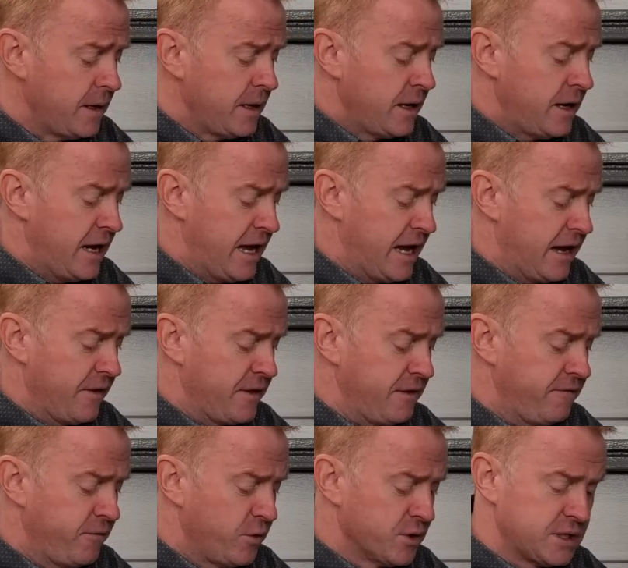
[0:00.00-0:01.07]
Now, the
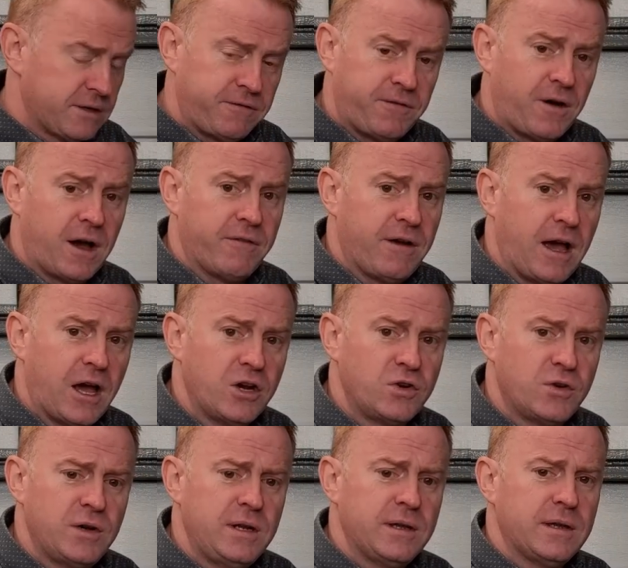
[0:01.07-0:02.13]
Forza
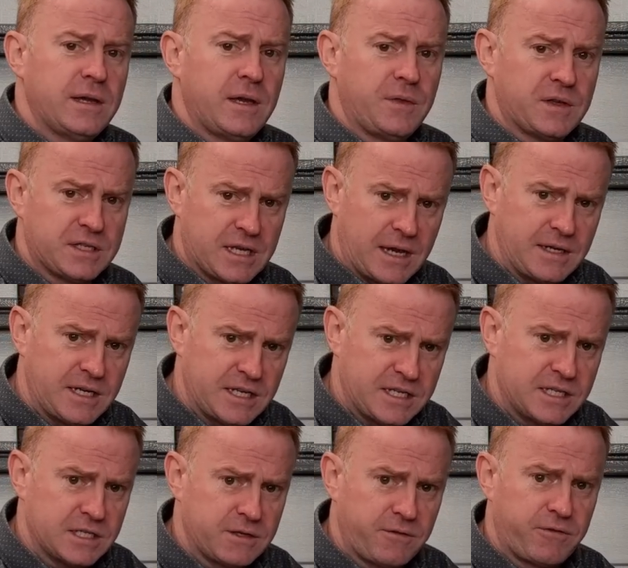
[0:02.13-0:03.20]
500, at the same
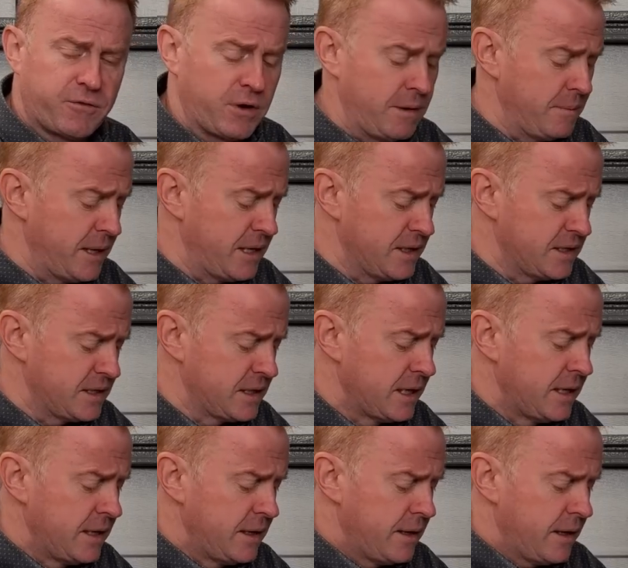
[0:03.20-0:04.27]
distance of 3 meters,
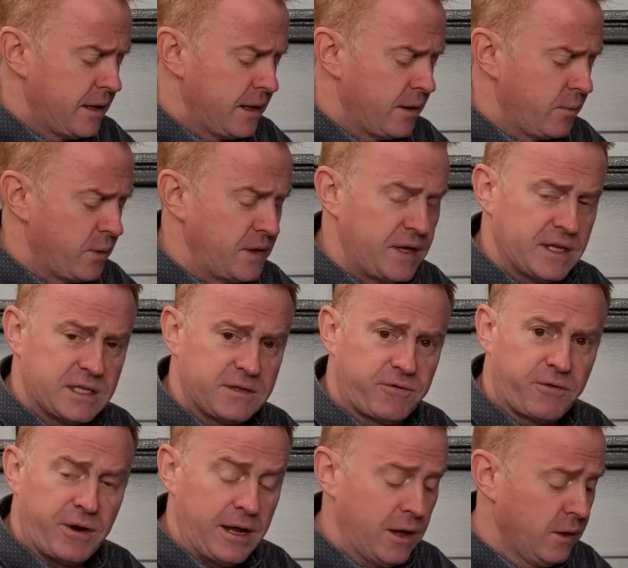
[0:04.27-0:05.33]
with its
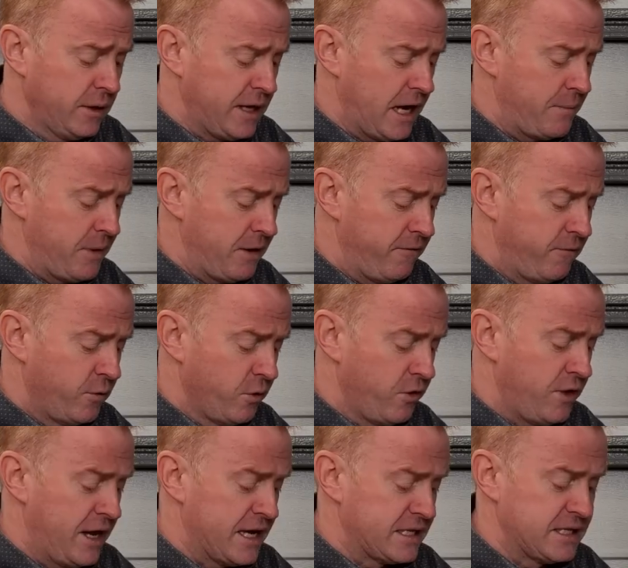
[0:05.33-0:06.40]
Fresnel, came in at
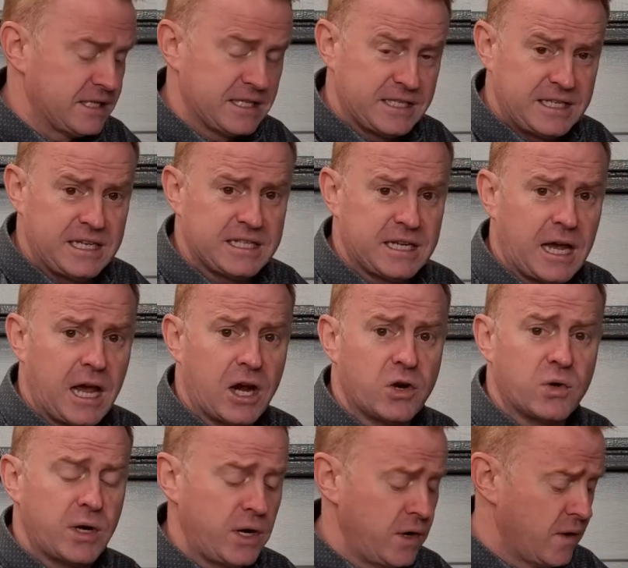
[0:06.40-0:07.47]

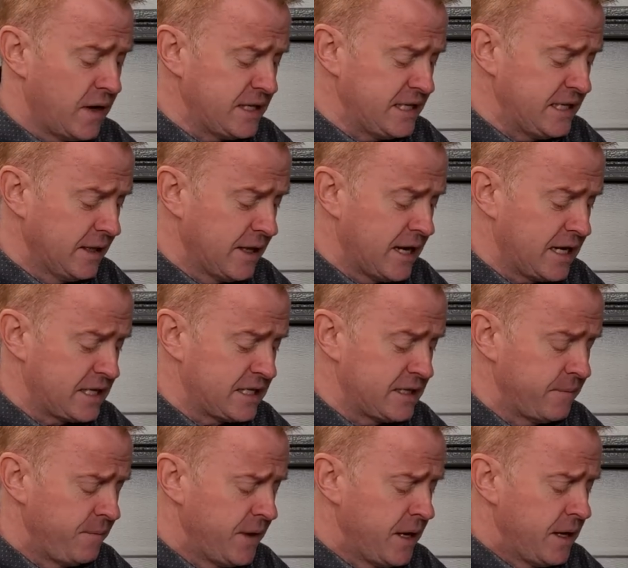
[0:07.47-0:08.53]
4,690 lux,
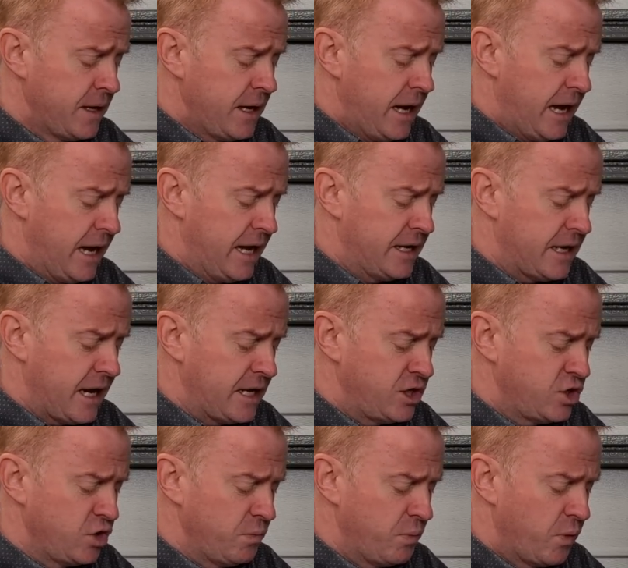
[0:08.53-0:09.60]
and a
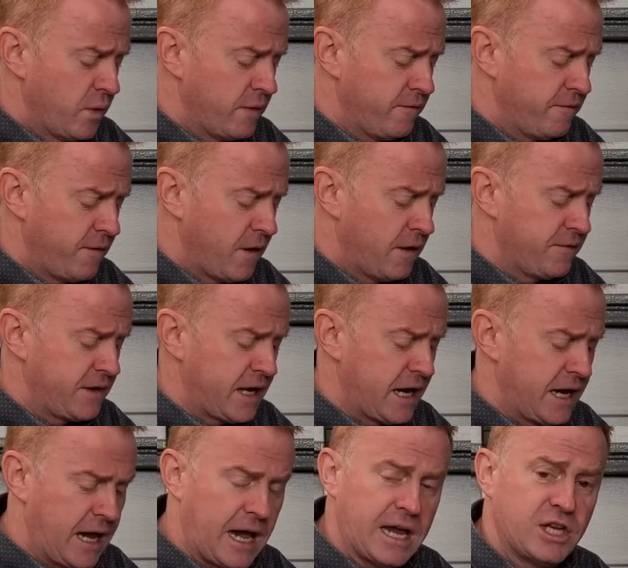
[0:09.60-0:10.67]

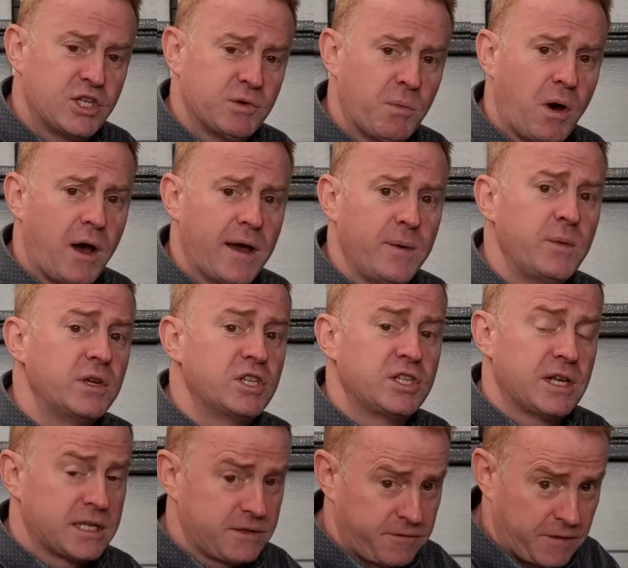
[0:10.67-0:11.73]
2.5K HMI, which
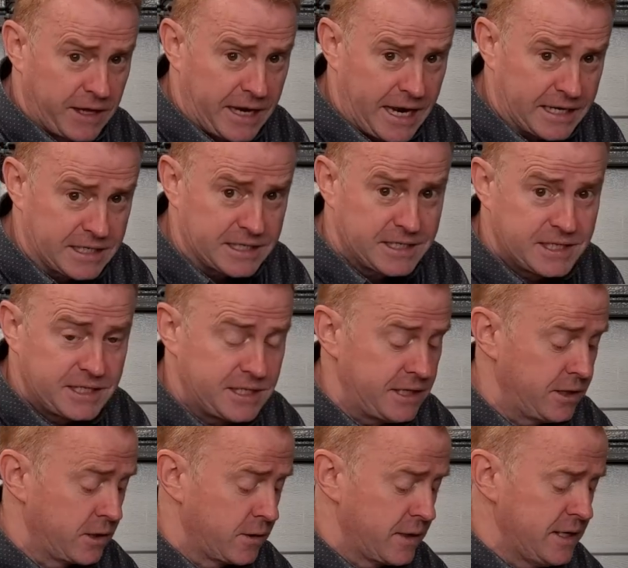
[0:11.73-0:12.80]
does flood out to 60
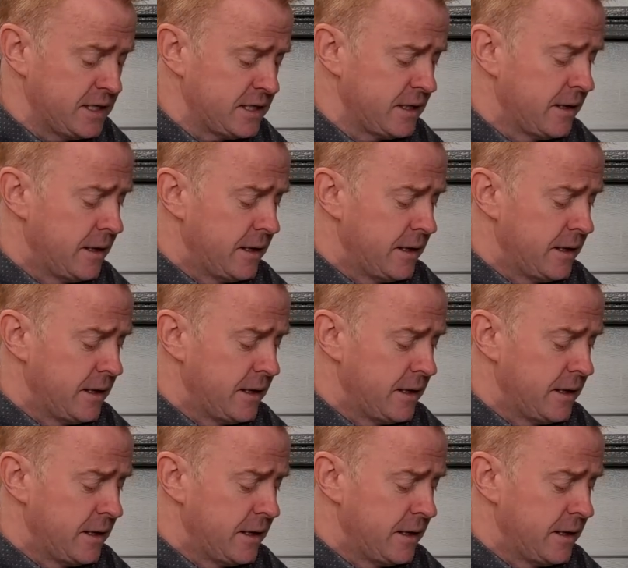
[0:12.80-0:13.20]
degrees,